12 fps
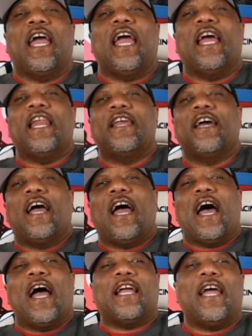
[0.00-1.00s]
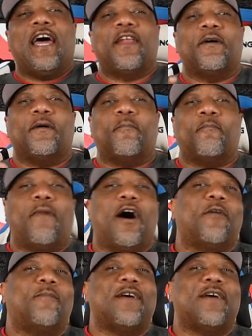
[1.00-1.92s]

and I kind of model